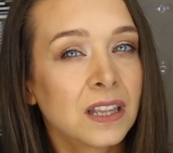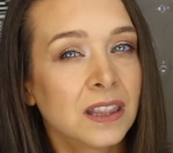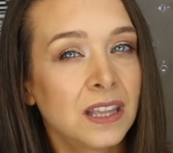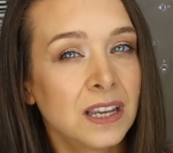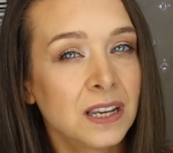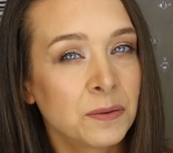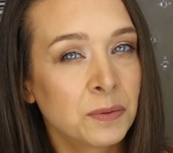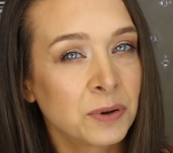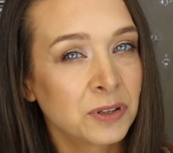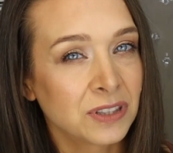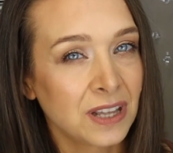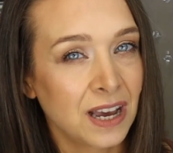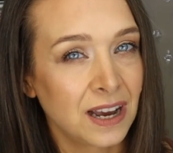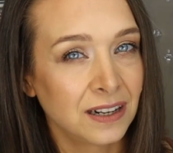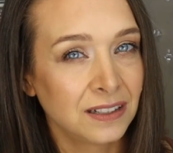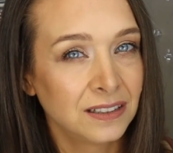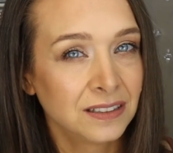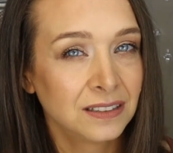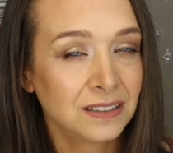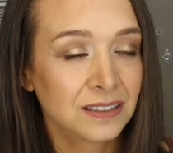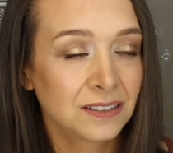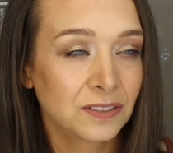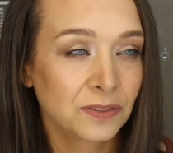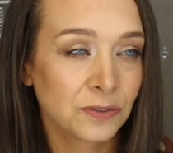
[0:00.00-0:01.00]
think about that.
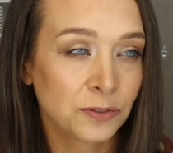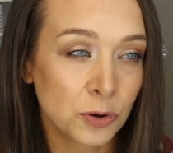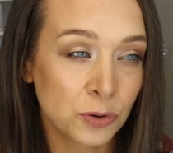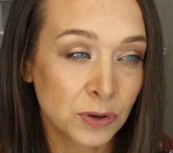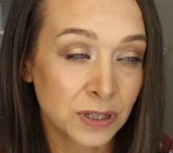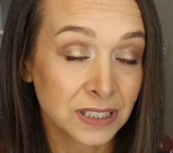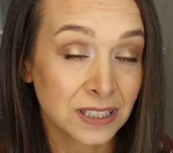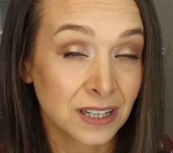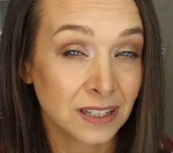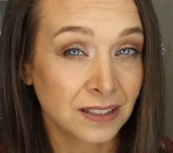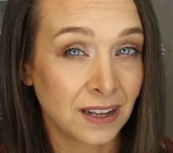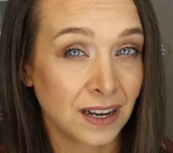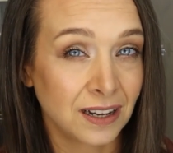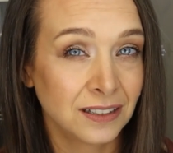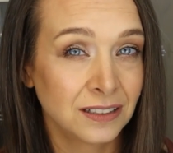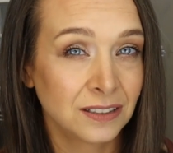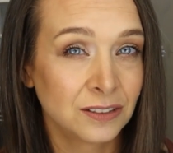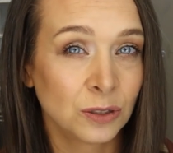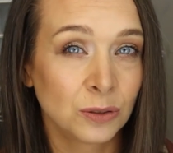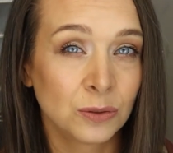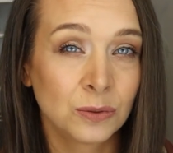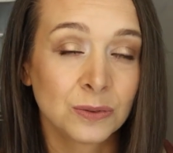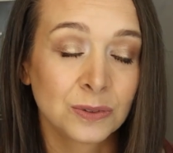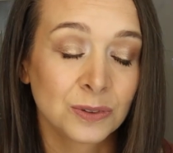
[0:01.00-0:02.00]
Focus on that.
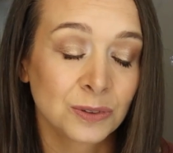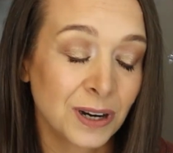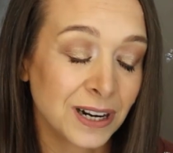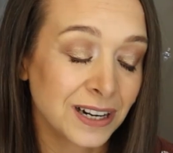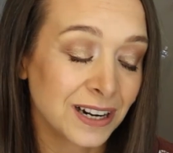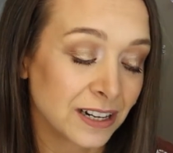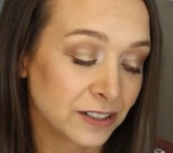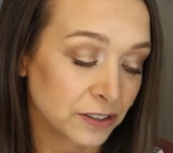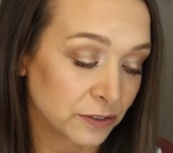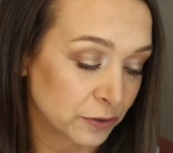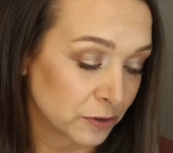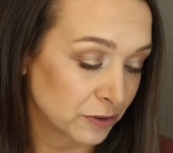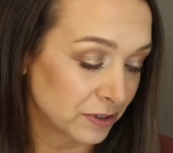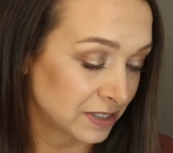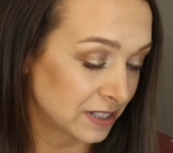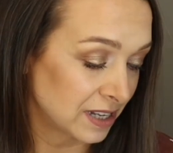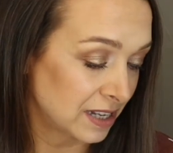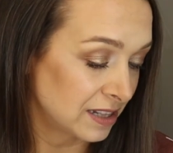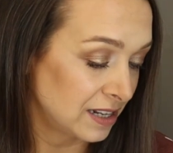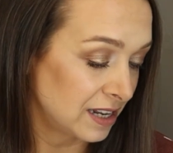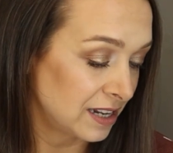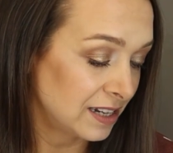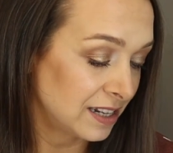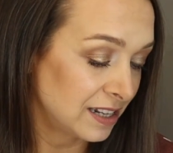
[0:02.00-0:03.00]
Don't try not to focus
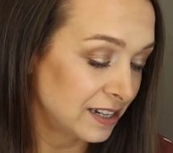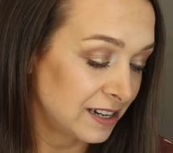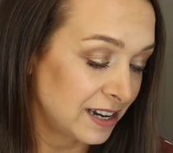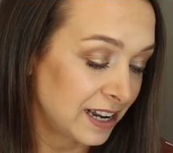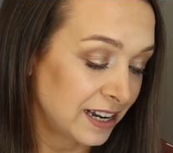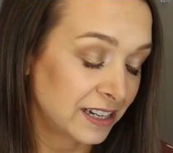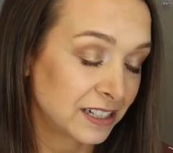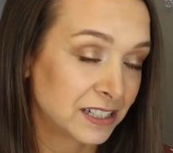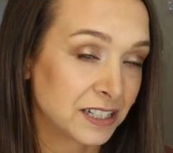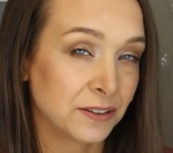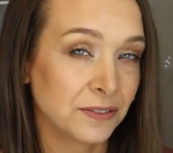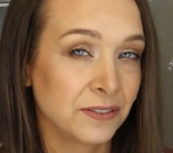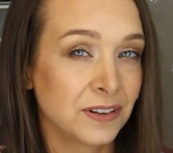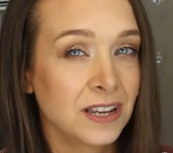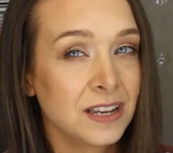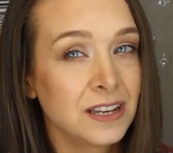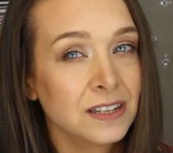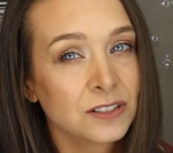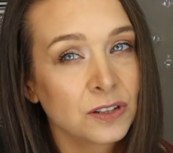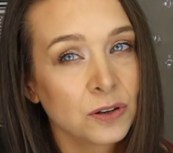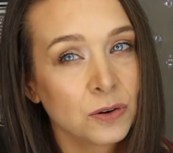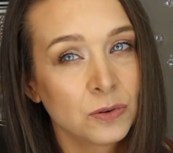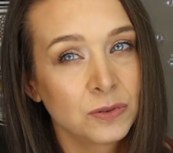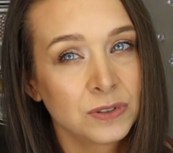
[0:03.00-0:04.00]
on that and the
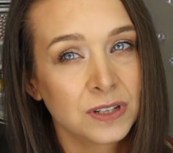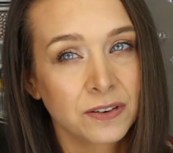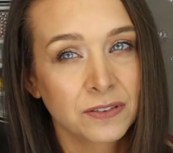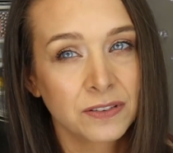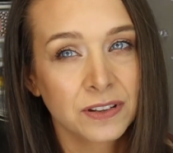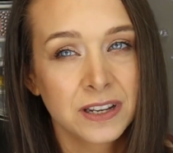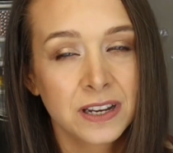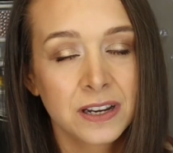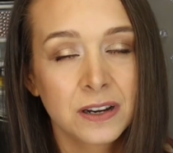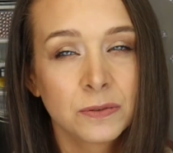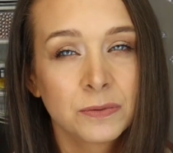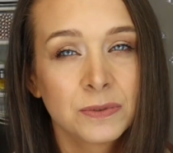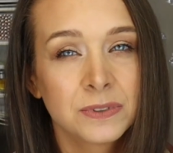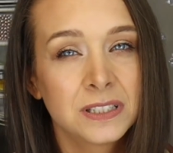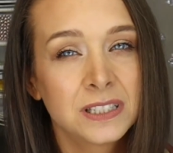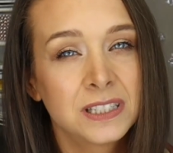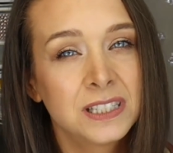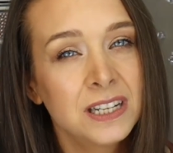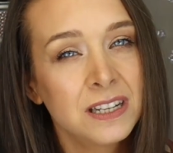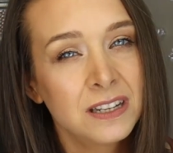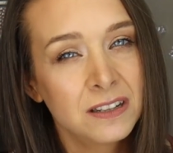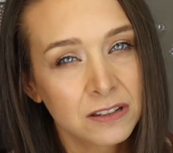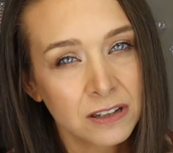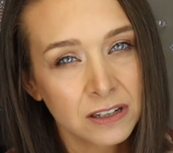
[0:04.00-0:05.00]
negativity. So definitely
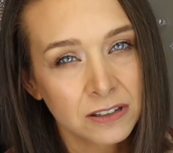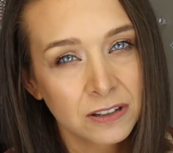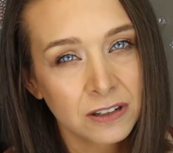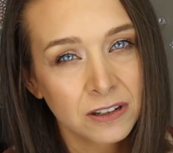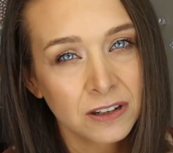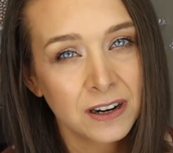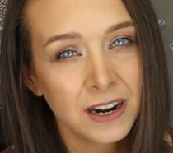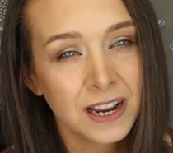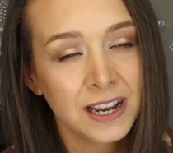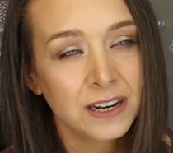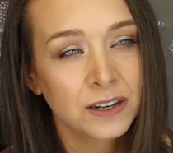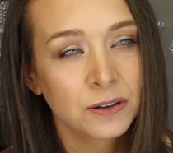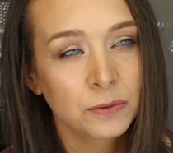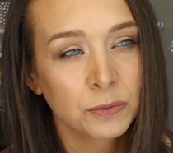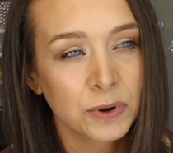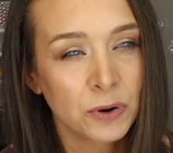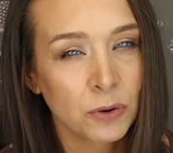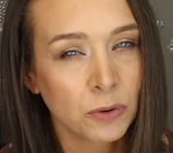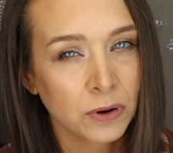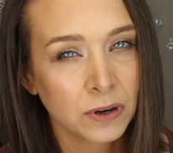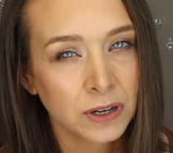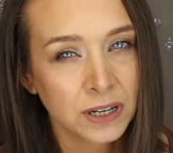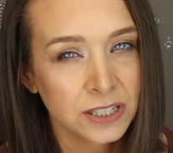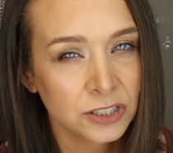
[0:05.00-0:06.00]
declutter and
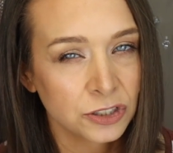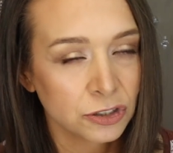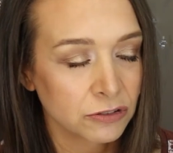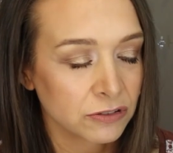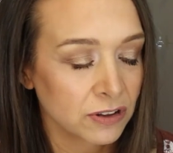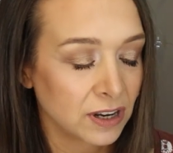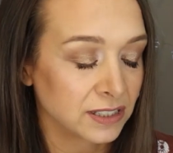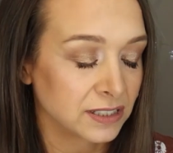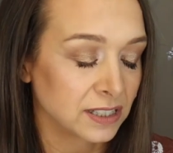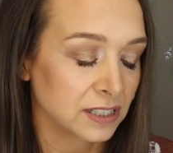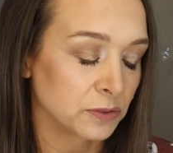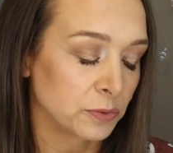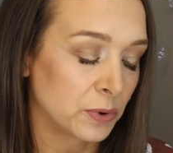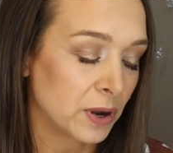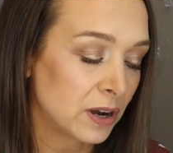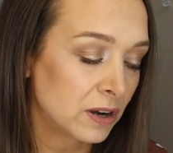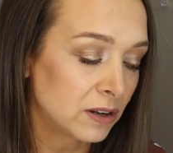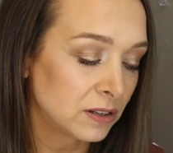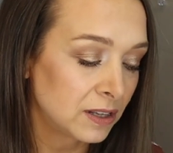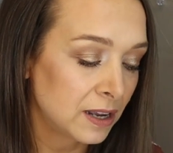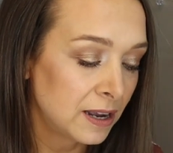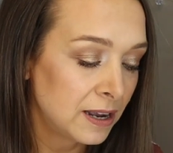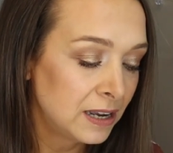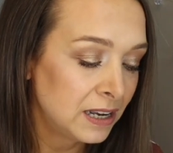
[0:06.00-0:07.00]
reorganize your thoughts as
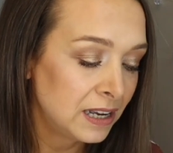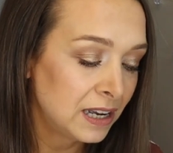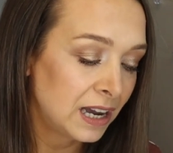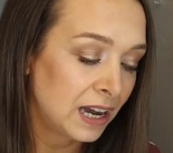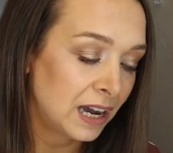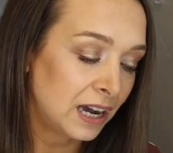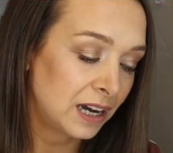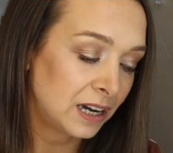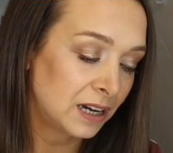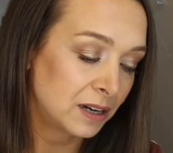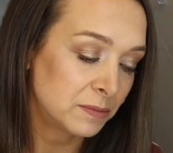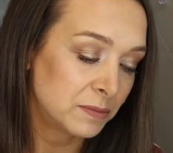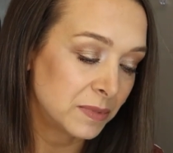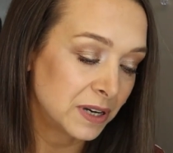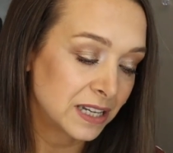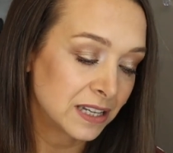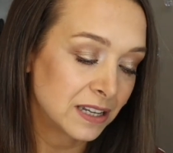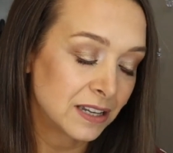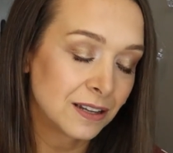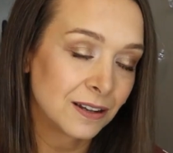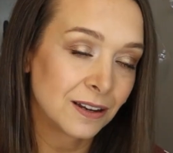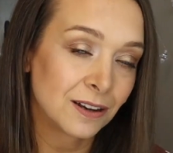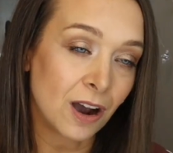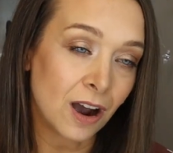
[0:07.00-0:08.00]
well.
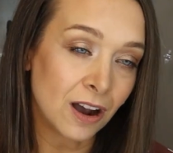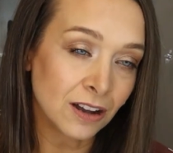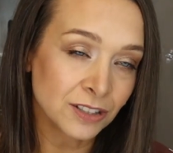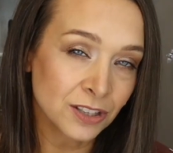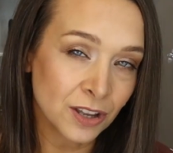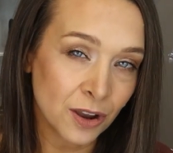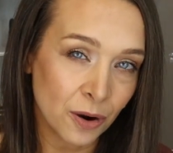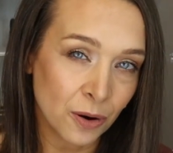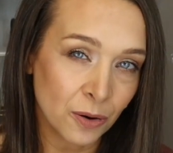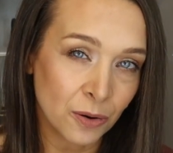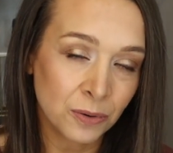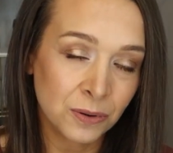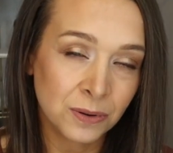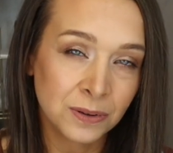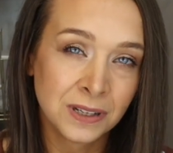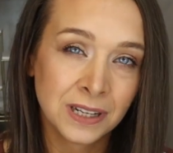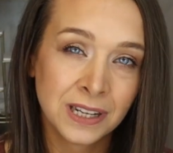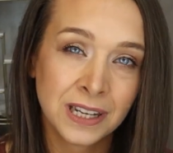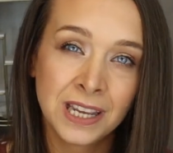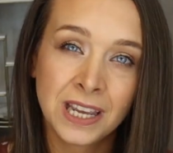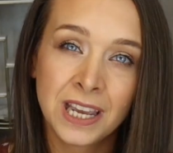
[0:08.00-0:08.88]
Also,